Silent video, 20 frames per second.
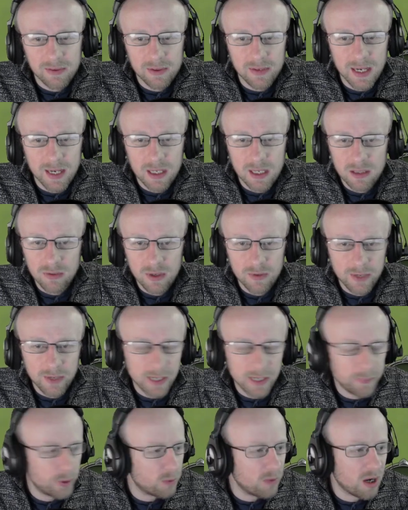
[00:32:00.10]
round to the rear. Really
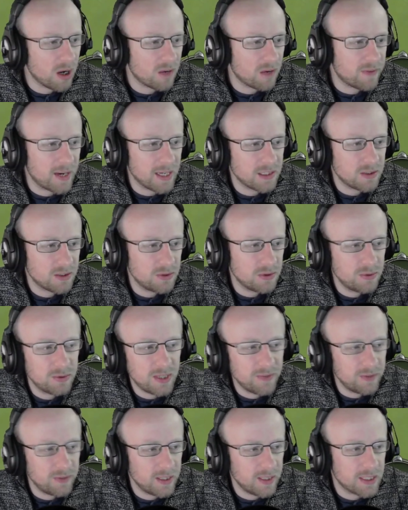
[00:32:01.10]
put me off. I had to
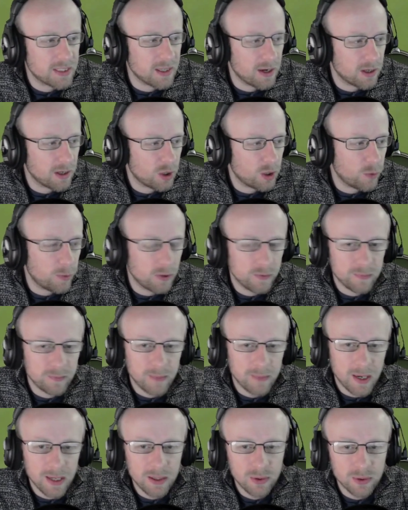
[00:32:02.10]
definitely assign a couple of
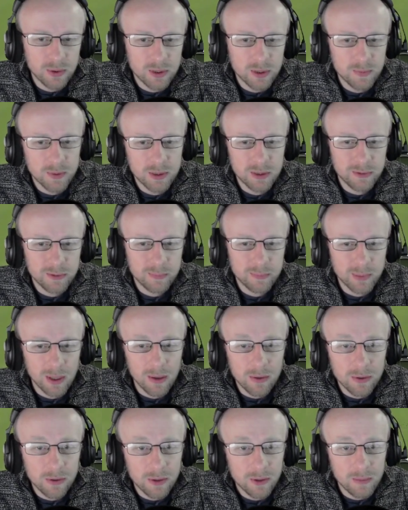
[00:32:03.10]
my horsemen to
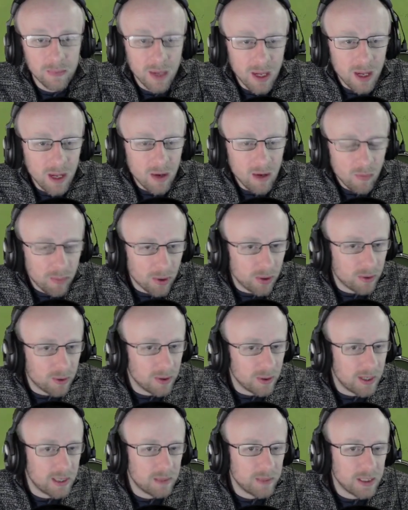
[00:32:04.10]
block them. But
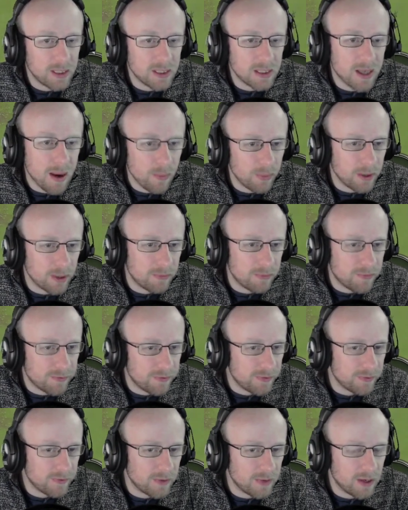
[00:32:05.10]
in the meantime, we
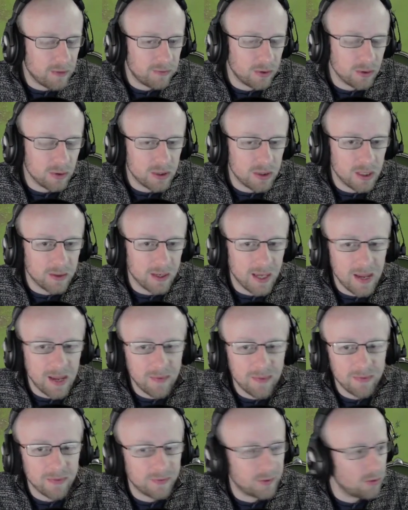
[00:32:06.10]
flung to the
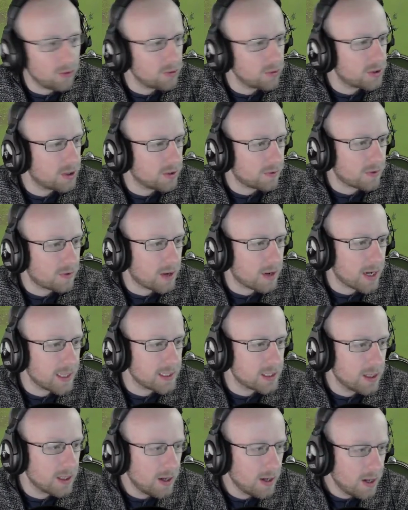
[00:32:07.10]
left, flung to the
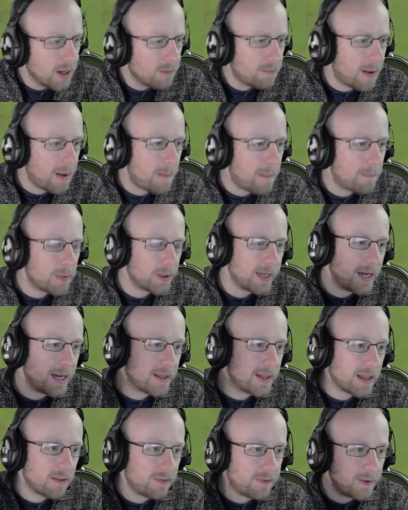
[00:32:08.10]
right. Remember, getting
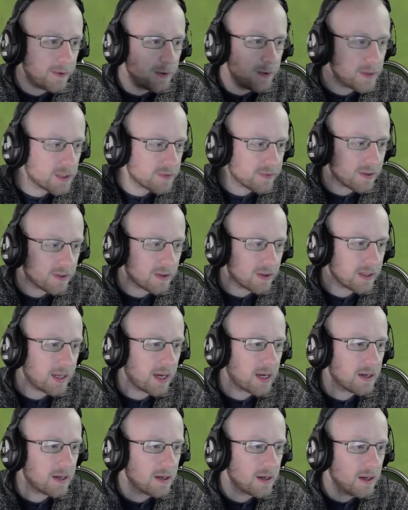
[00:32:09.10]
that first volley
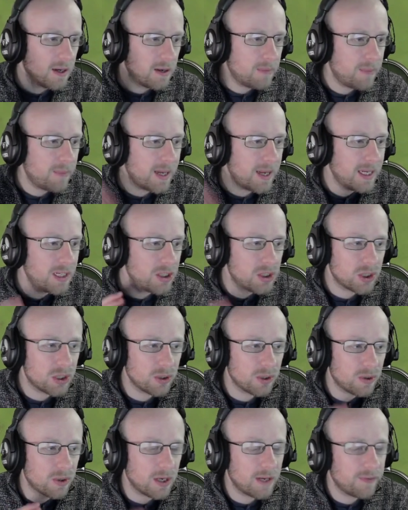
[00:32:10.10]
in, making
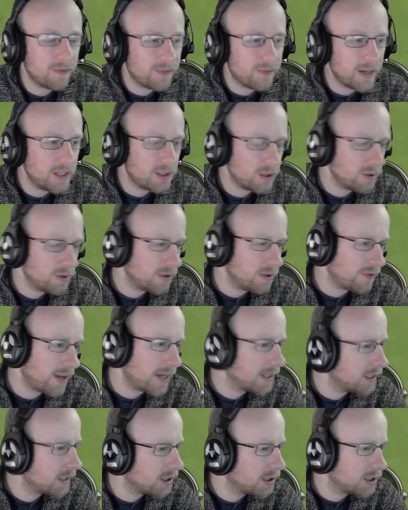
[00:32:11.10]
sure if they do
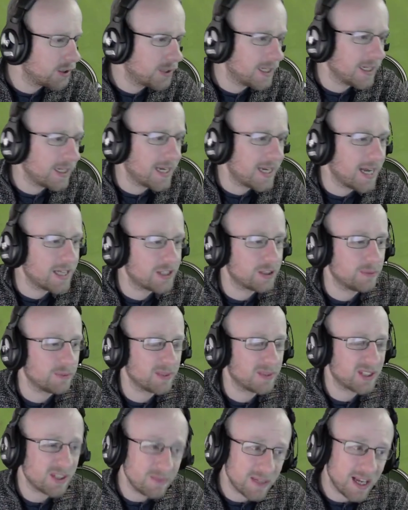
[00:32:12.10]
evade, you can catch them. But
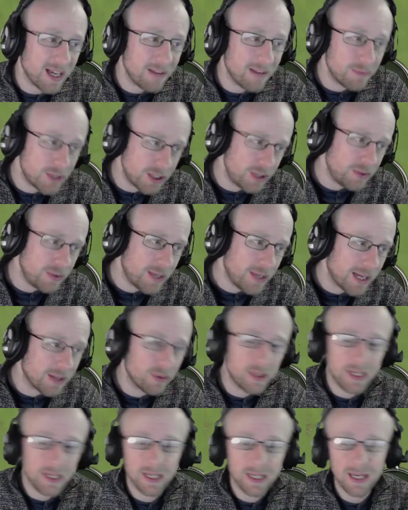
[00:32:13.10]
sometimes you do get
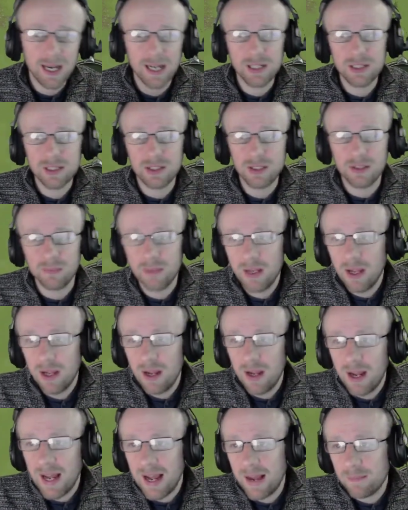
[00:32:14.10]
lucky and catch them.
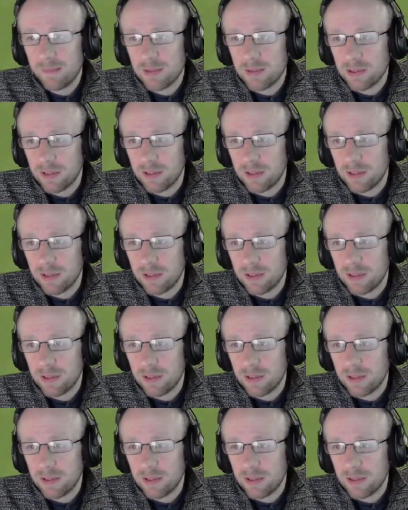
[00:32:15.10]
Absolutely